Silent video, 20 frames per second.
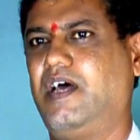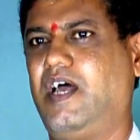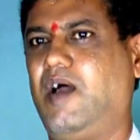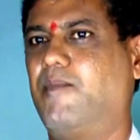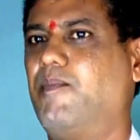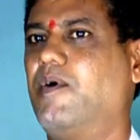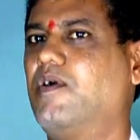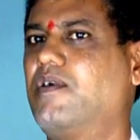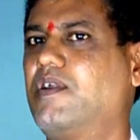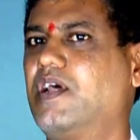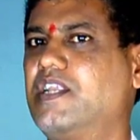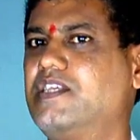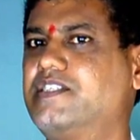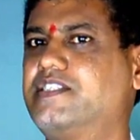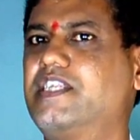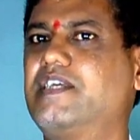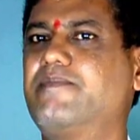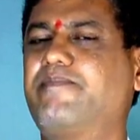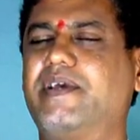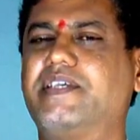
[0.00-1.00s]
About a
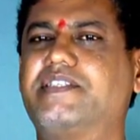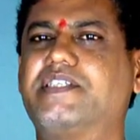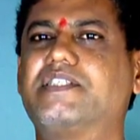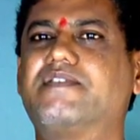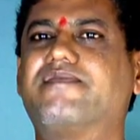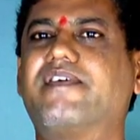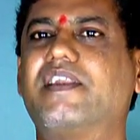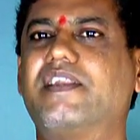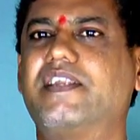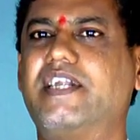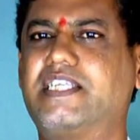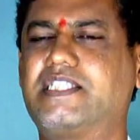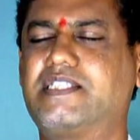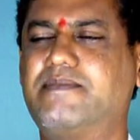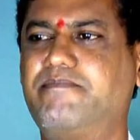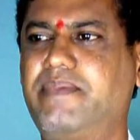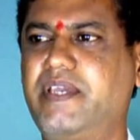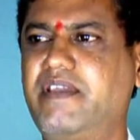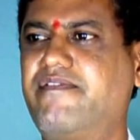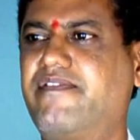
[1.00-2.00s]
listening passage for Let's
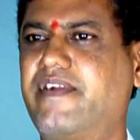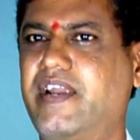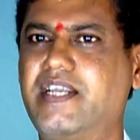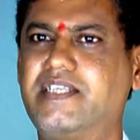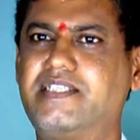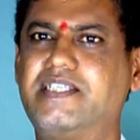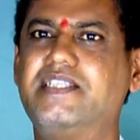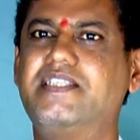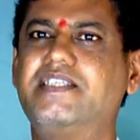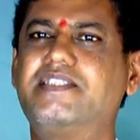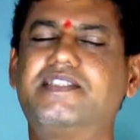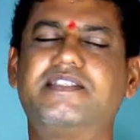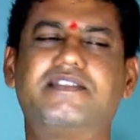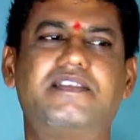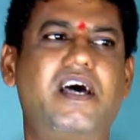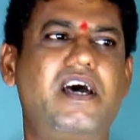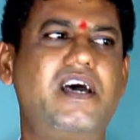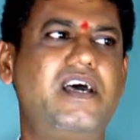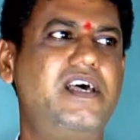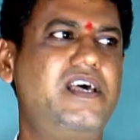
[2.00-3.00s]
Be Friends. This is
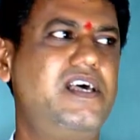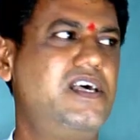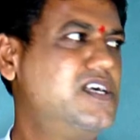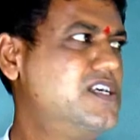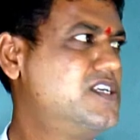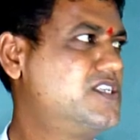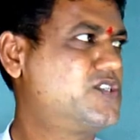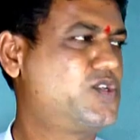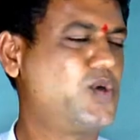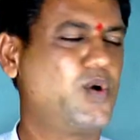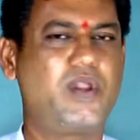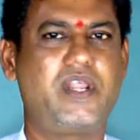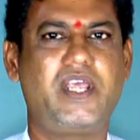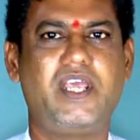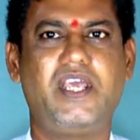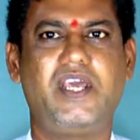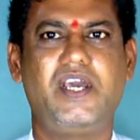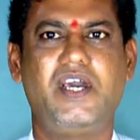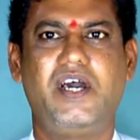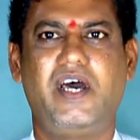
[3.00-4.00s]
the
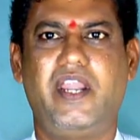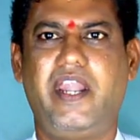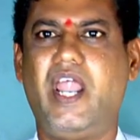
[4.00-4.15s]
story.